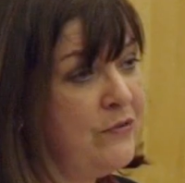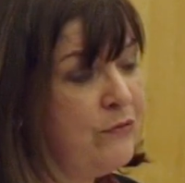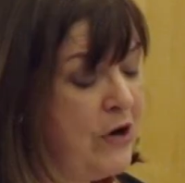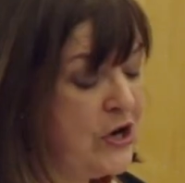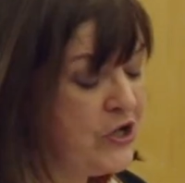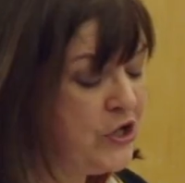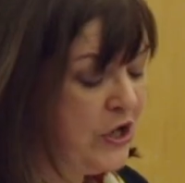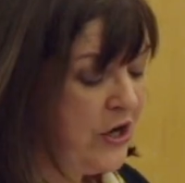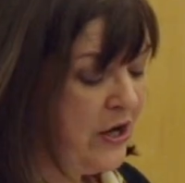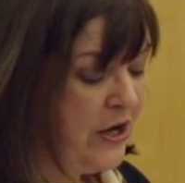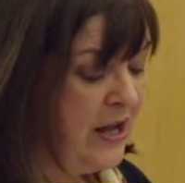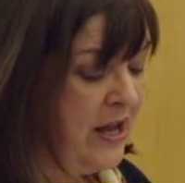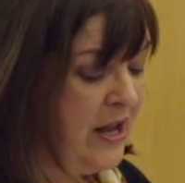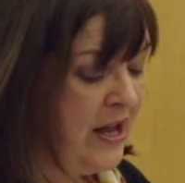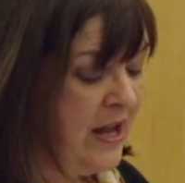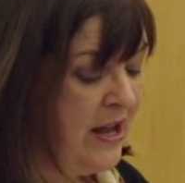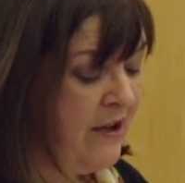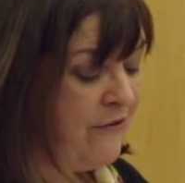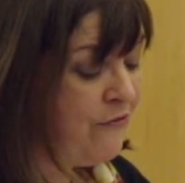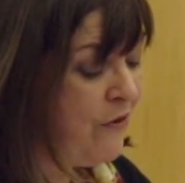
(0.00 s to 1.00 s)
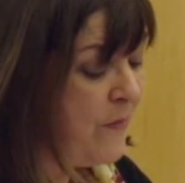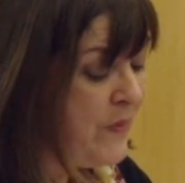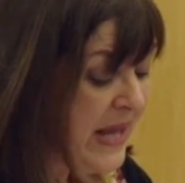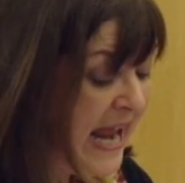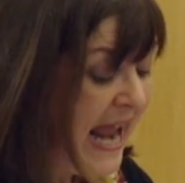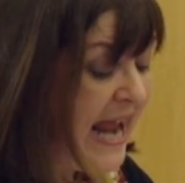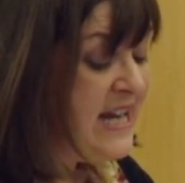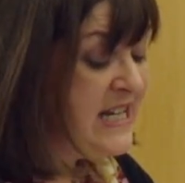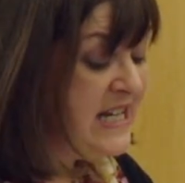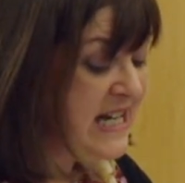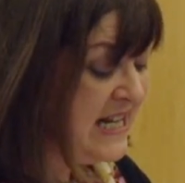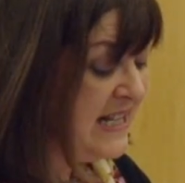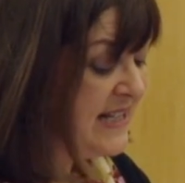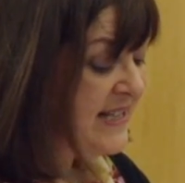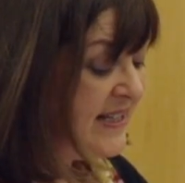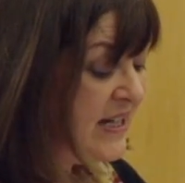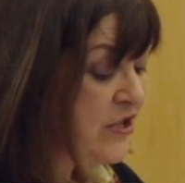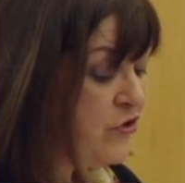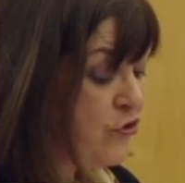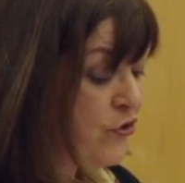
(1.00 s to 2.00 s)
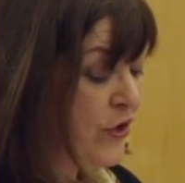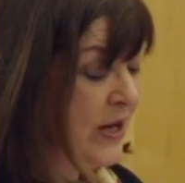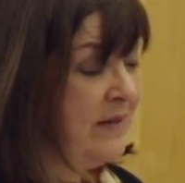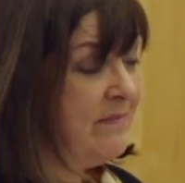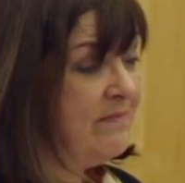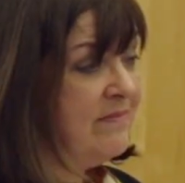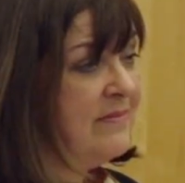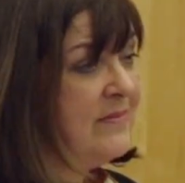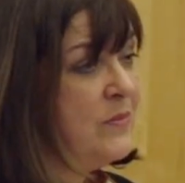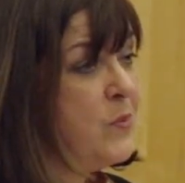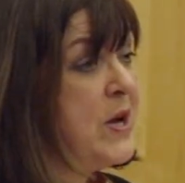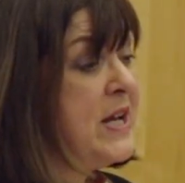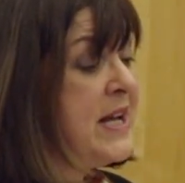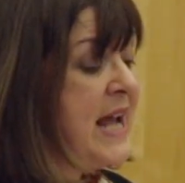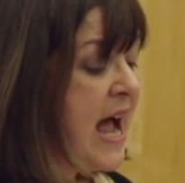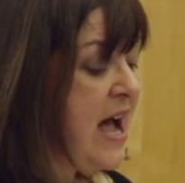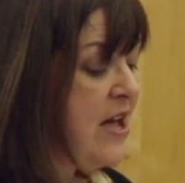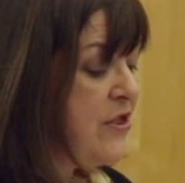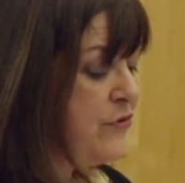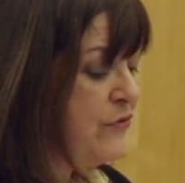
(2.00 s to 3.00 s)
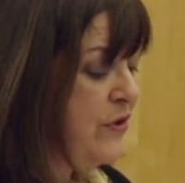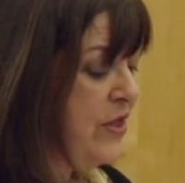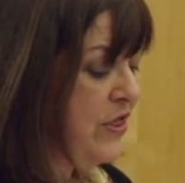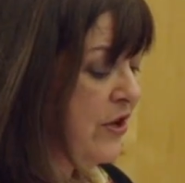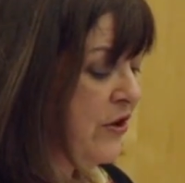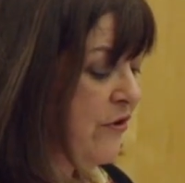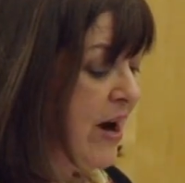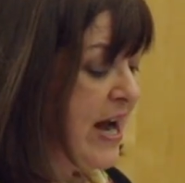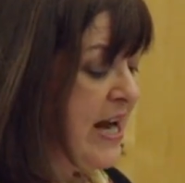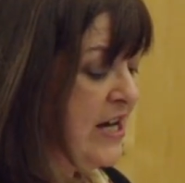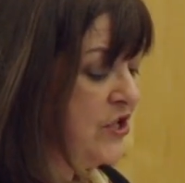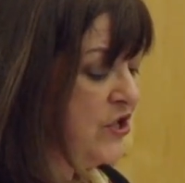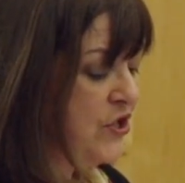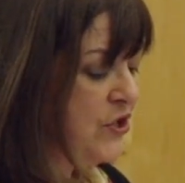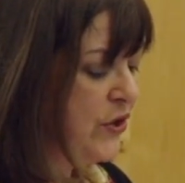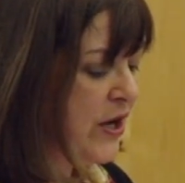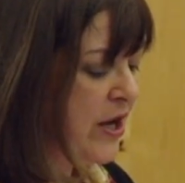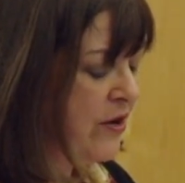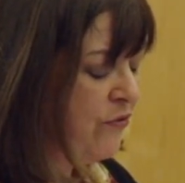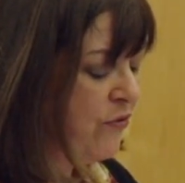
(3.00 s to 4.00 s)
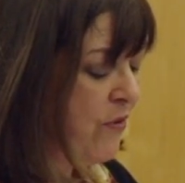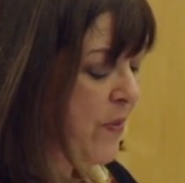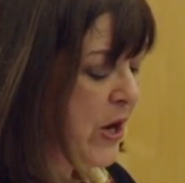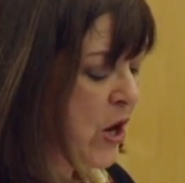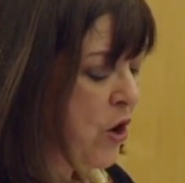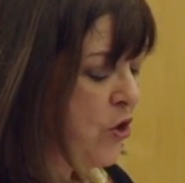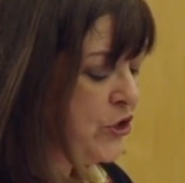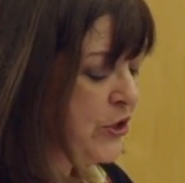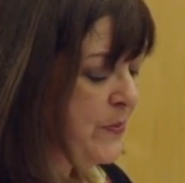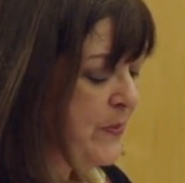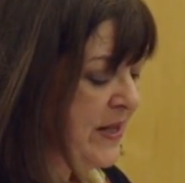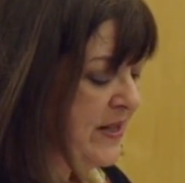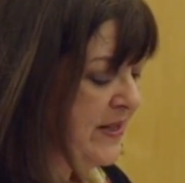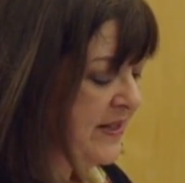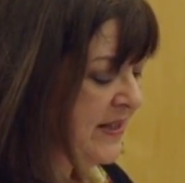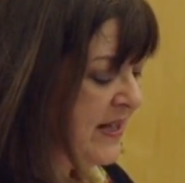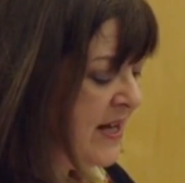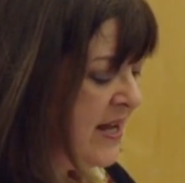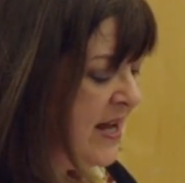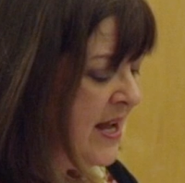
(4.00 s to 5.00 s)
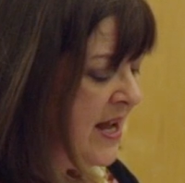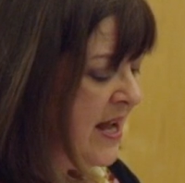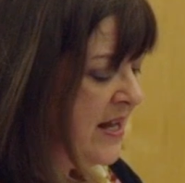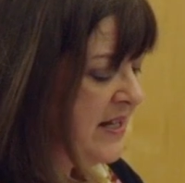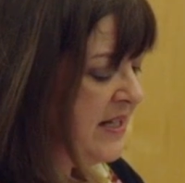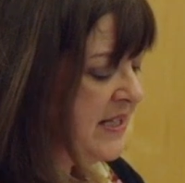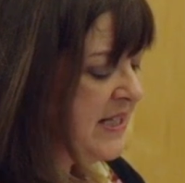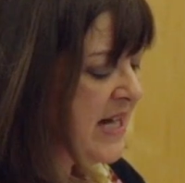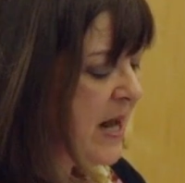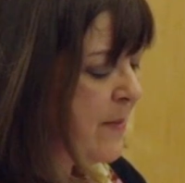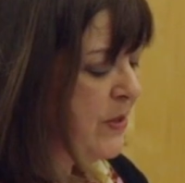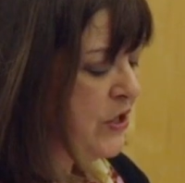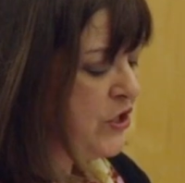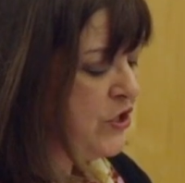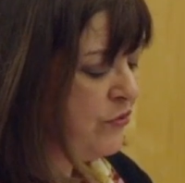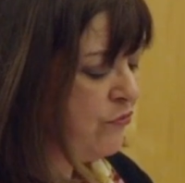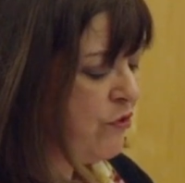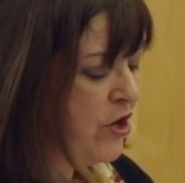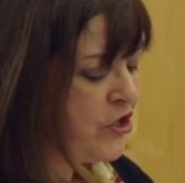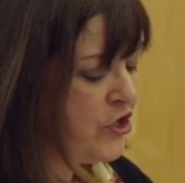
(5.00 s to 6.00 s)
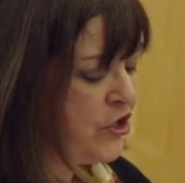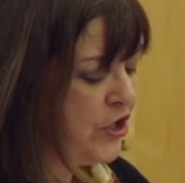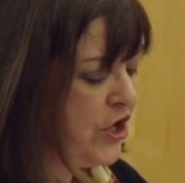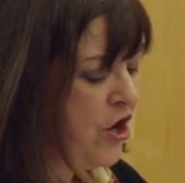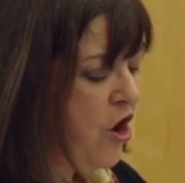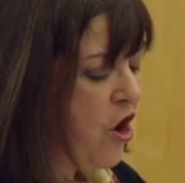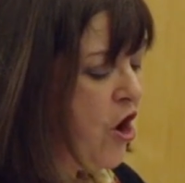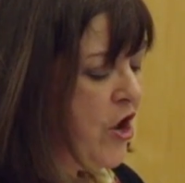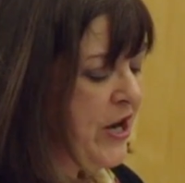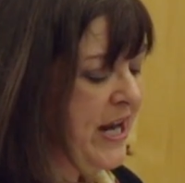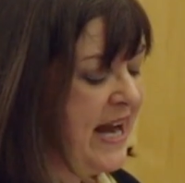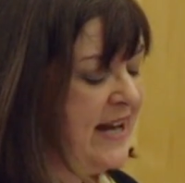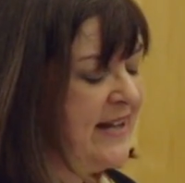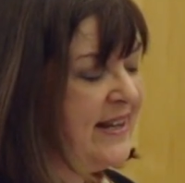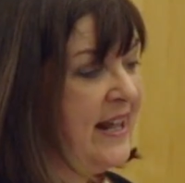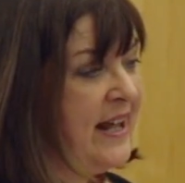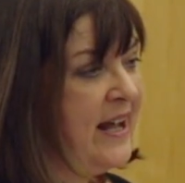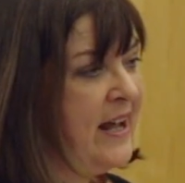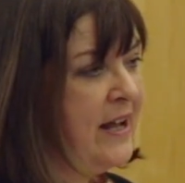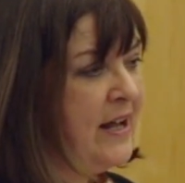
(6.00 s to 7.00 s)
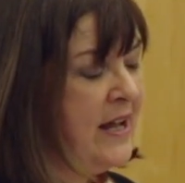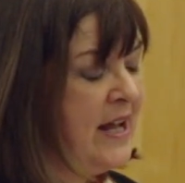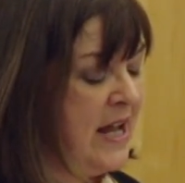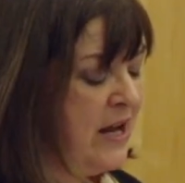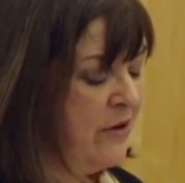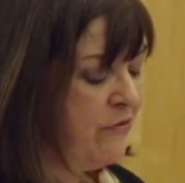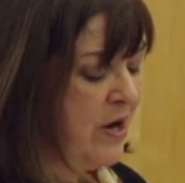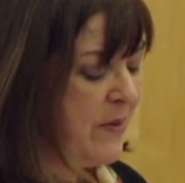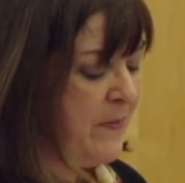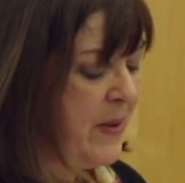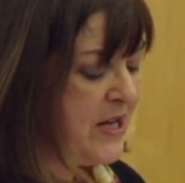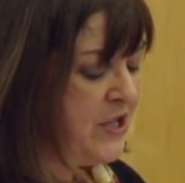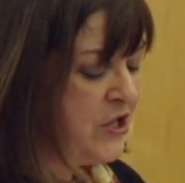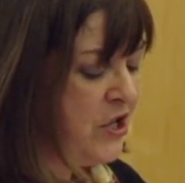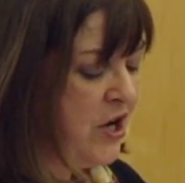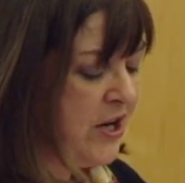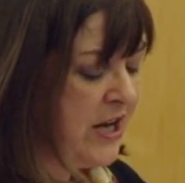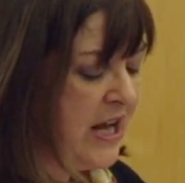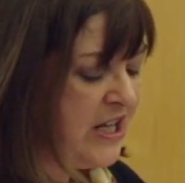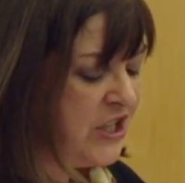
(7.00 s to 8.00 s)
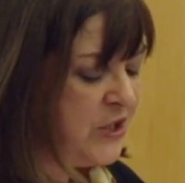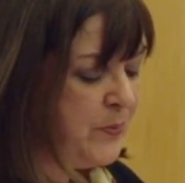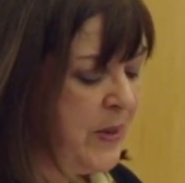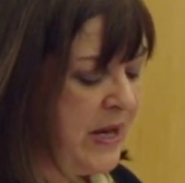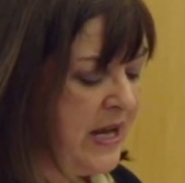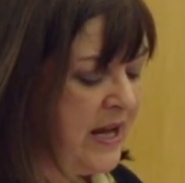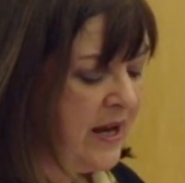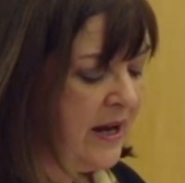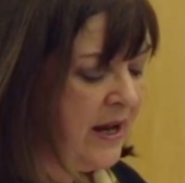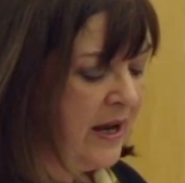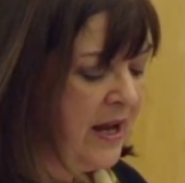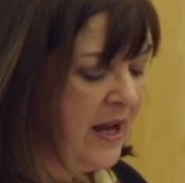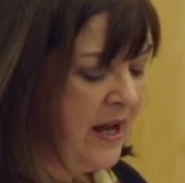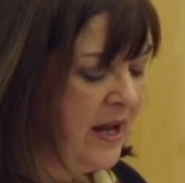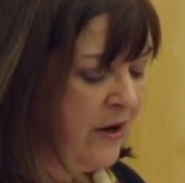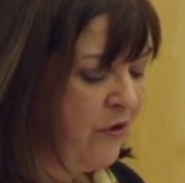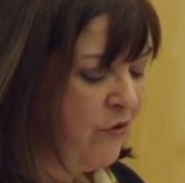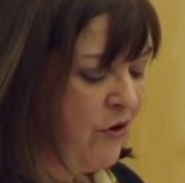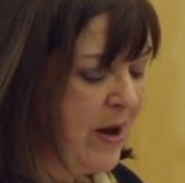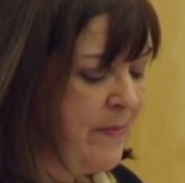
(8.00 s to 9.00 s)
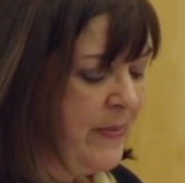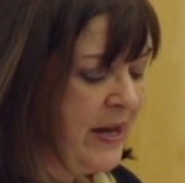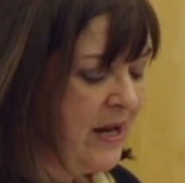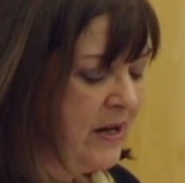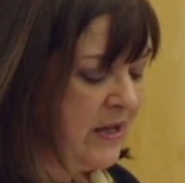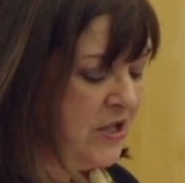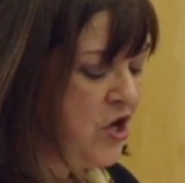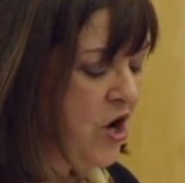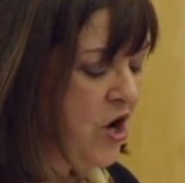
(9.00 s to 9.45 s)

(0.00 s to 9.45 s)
of Russia from the 18th century, when Catherine the Great took it from the Ottomans and established a Russian Khanate there, run by Turkic-speaking Crimean